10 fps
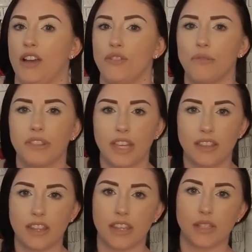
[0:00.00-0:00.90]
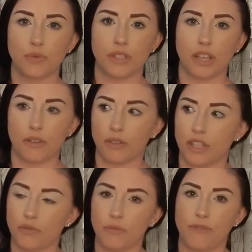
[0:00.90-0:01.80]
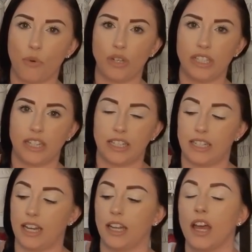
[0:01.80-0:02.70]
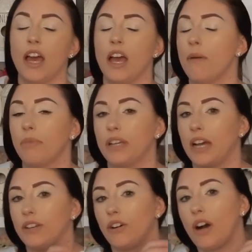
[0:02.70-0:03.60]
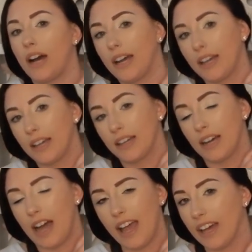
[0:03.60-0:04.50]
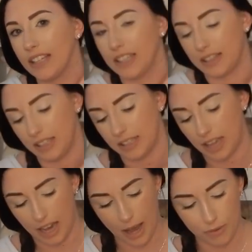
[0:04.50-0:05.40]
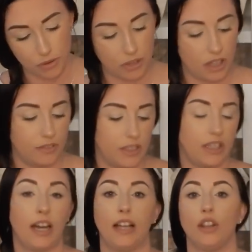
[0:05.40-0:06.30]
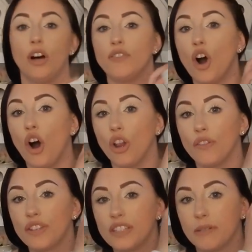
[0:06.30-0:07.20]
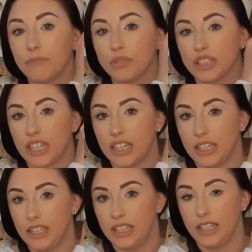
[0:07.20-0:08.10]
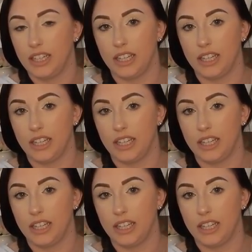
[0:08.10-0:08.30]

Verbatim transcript: You would think that this was like, this would be fourteen ninety nine, But yeah, no, I, I had to get this. I absolutely loved it. I love all of the dimples on it.